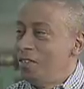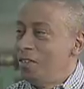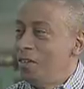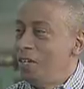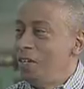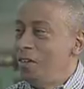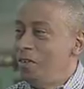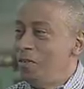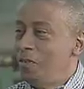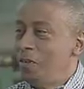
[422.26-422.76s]
one
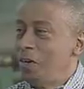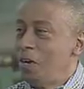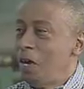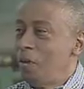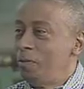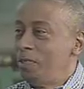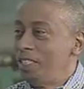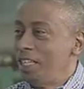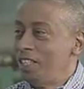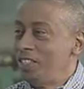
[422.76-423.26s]
of our
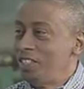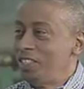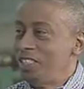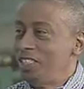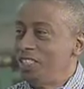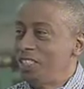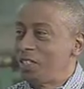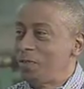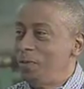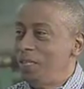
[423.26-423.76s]
obsessions,
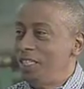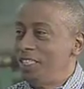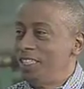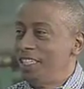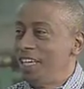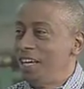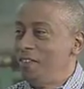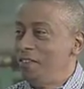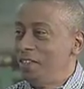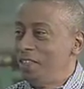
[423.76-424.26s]
is squeezing
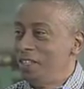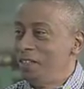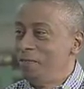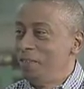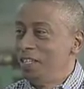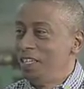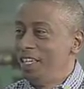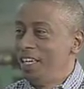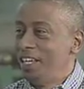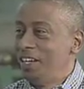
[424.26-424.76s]
everything we
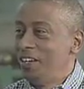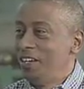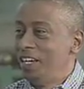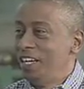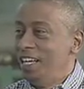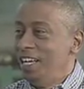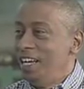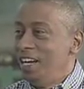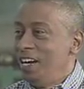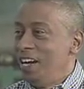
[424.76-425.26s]
can get our
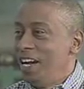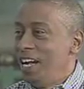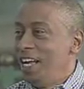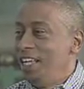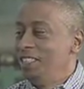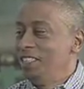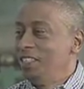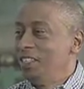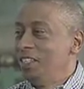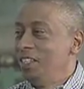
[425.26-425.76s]

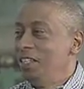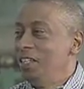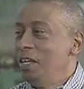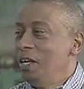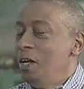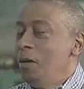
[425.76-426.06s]
hands on.